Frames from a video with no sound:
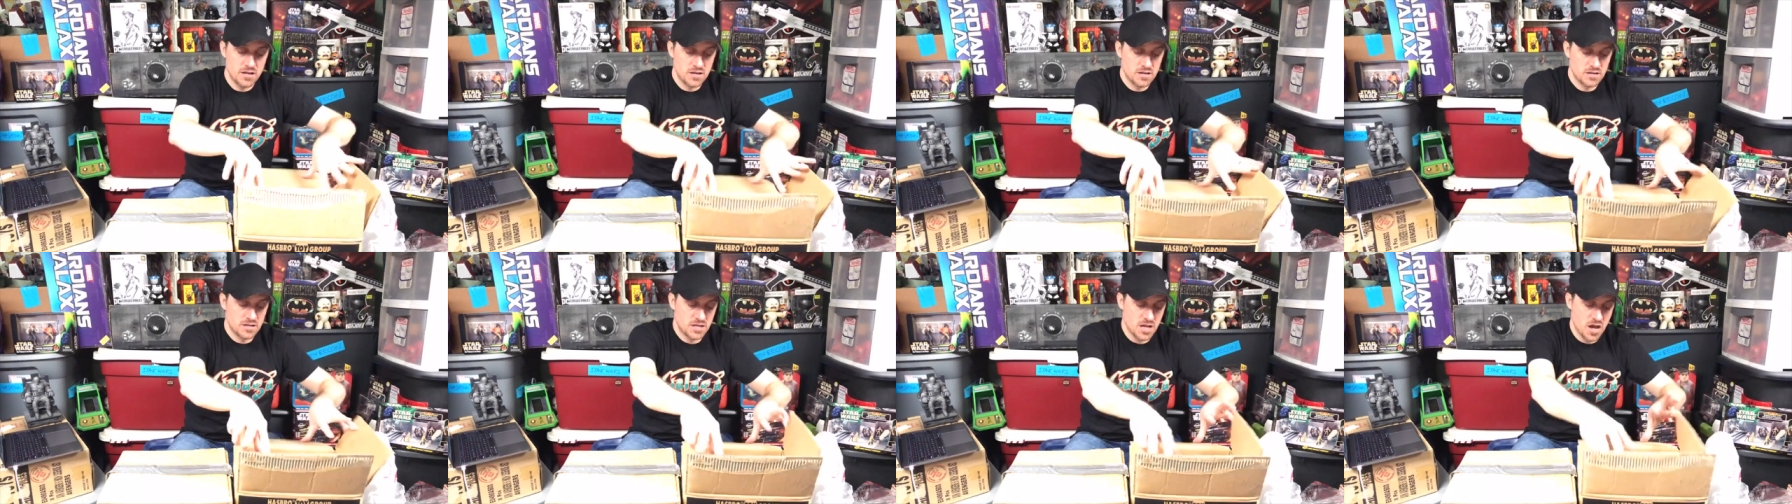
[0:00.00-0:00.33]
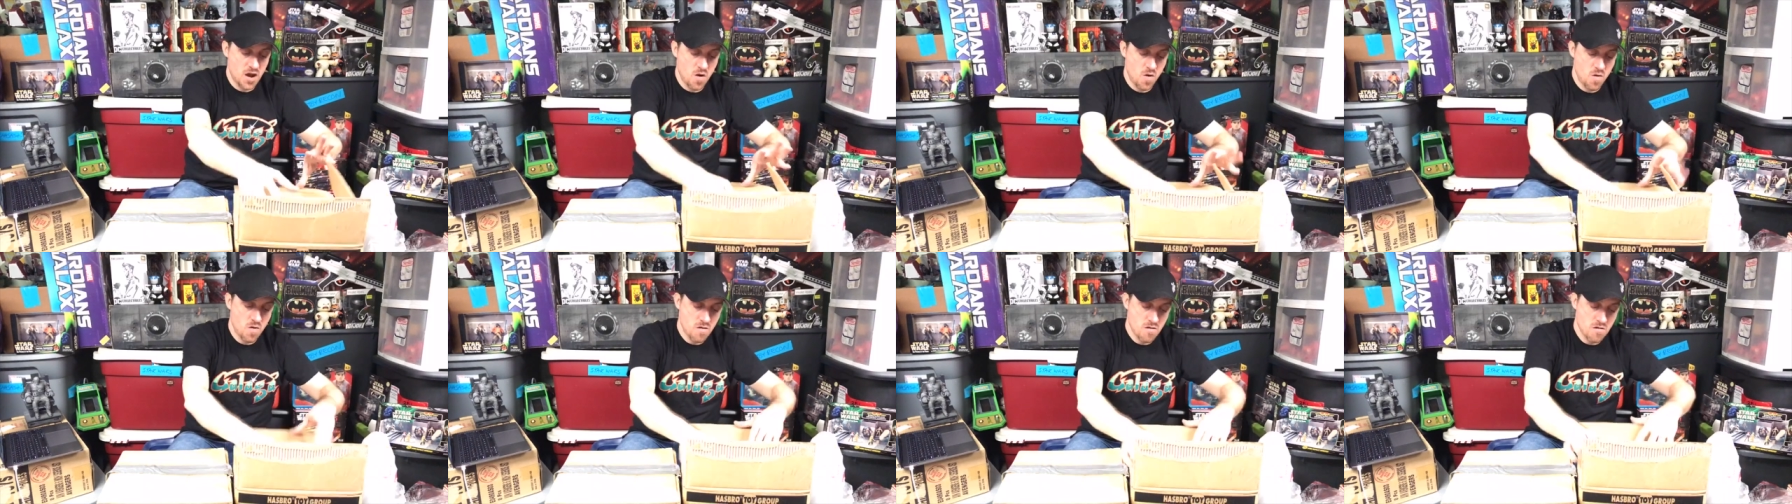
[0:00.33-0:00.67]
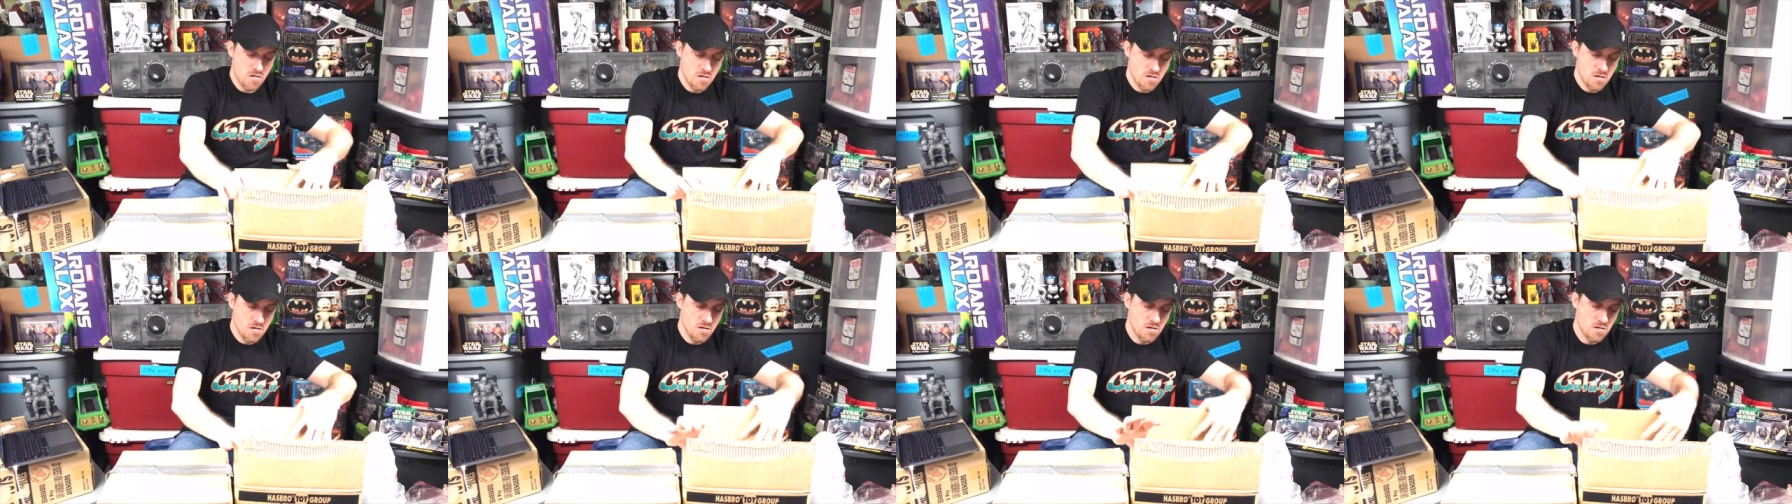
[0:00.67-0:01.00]
So
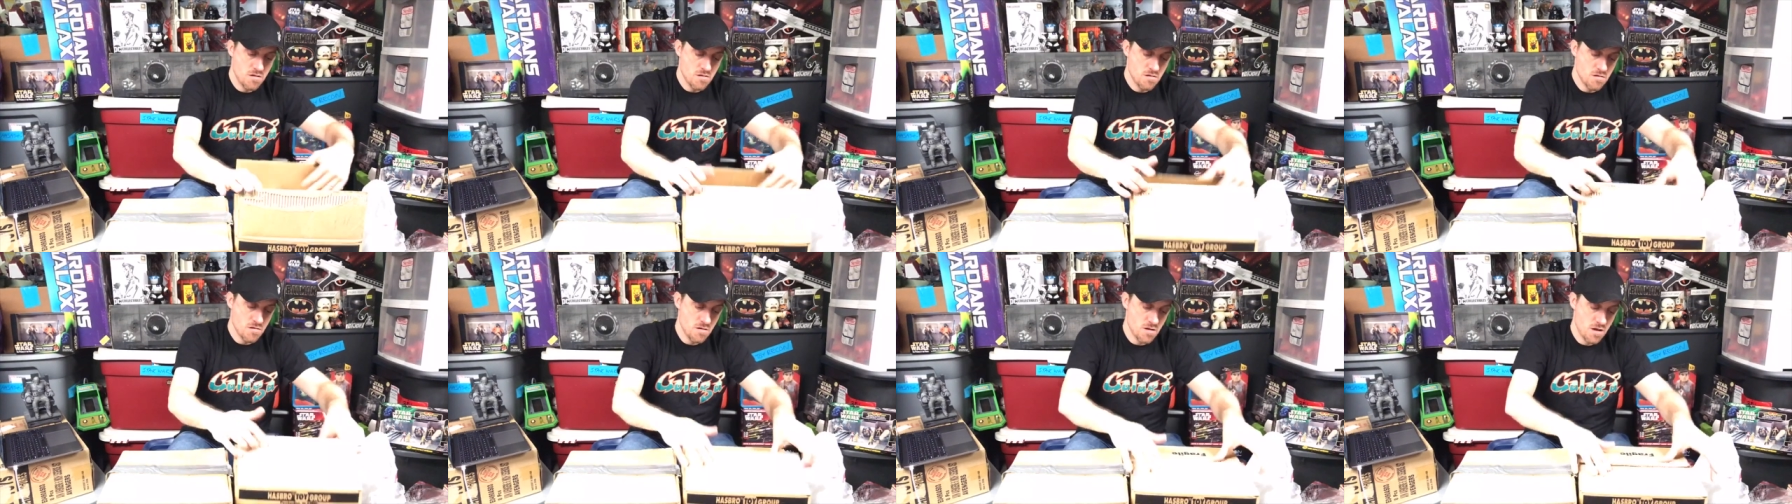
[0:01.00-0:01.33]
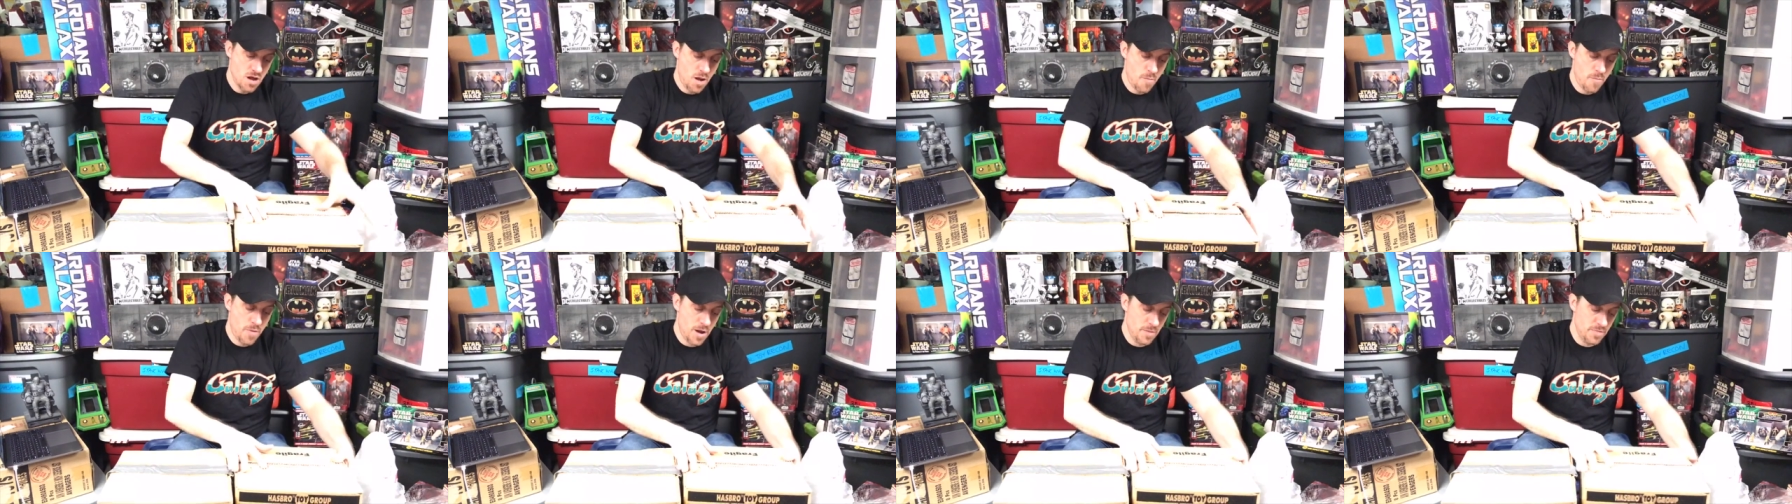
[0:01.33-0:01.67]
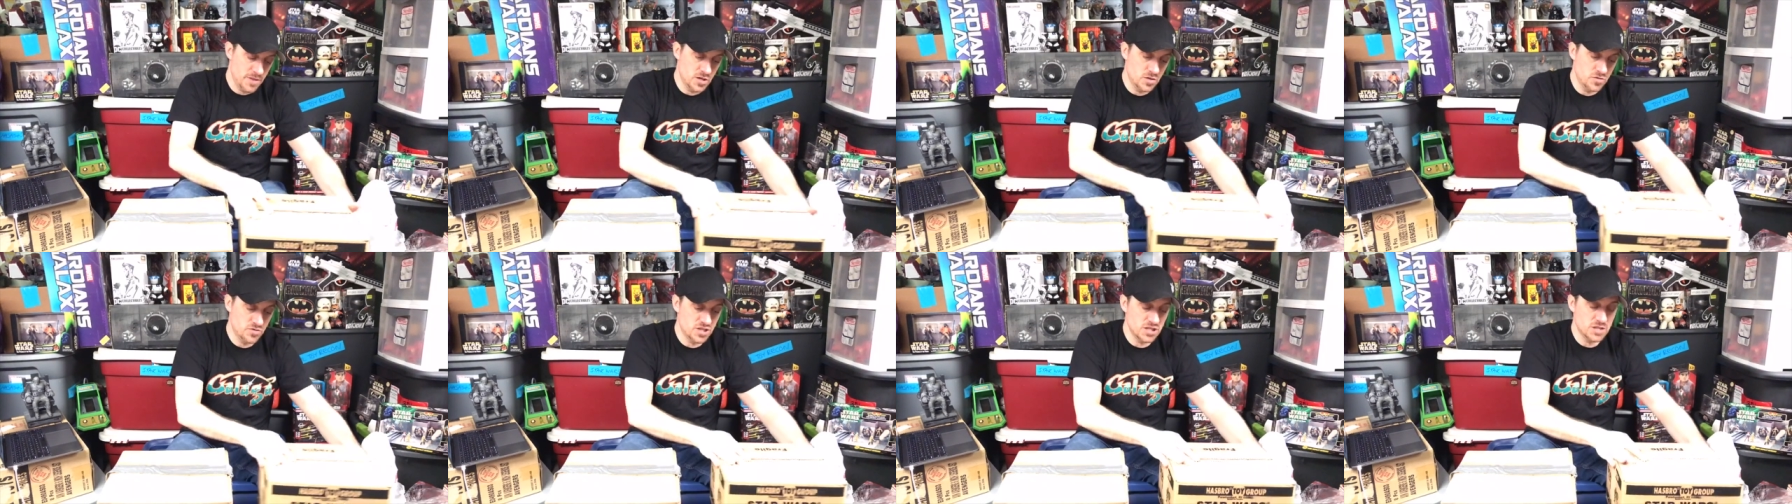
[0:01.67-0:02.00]
I'll
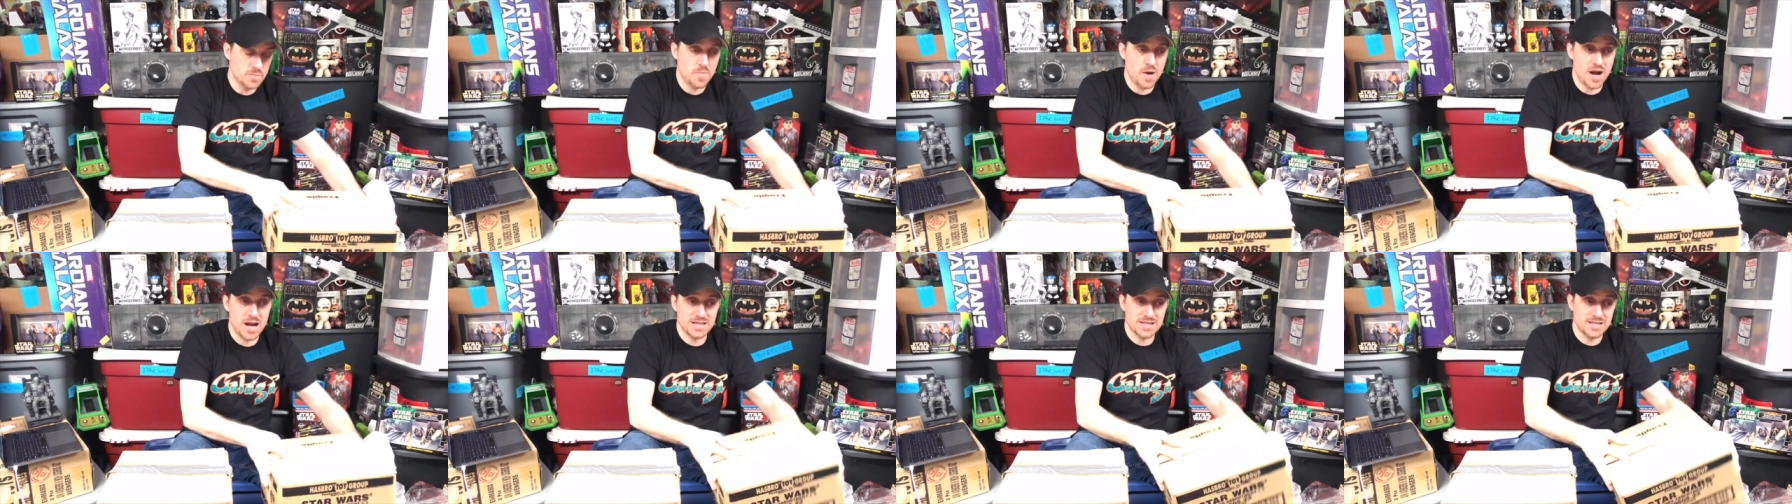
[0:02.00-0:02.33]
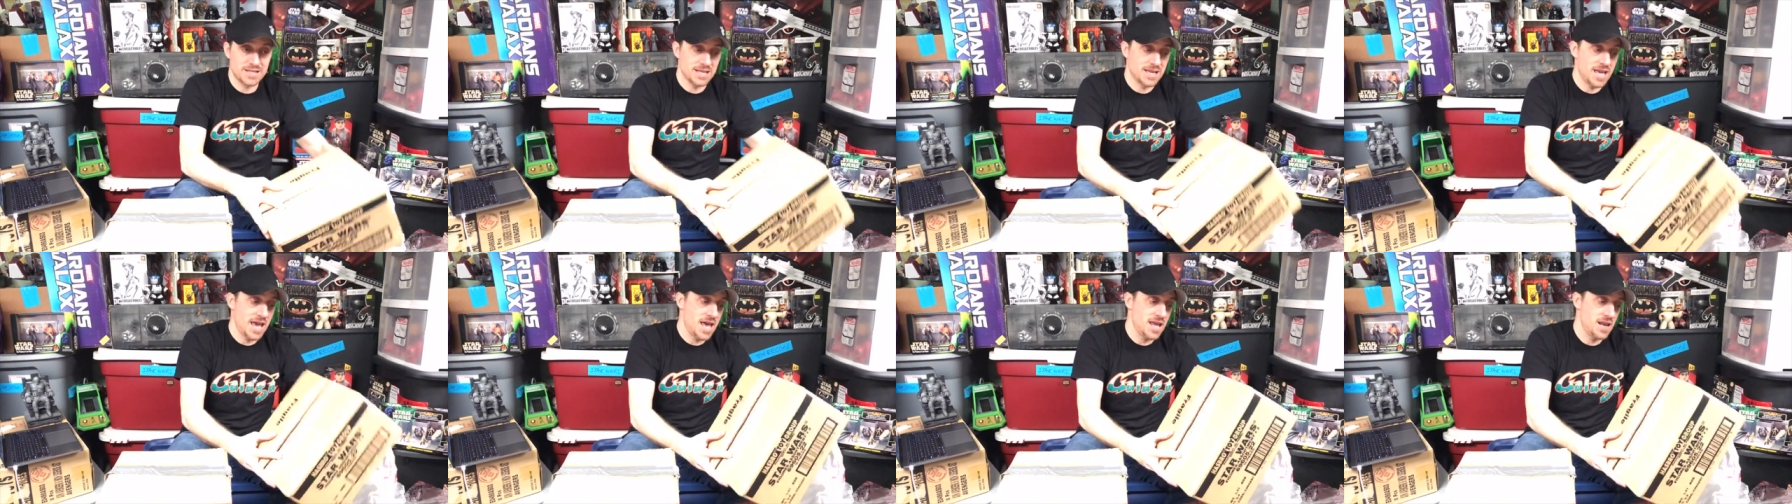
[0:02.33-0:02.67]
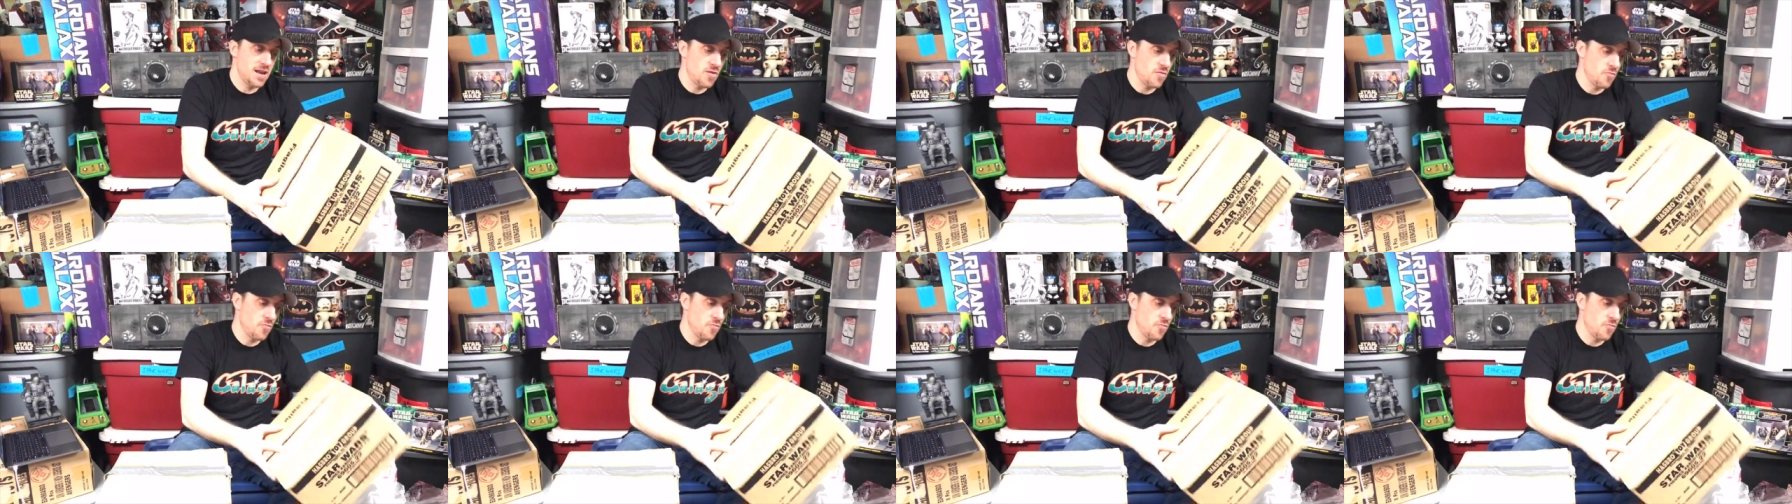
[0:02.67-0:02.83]
probably use these boxes again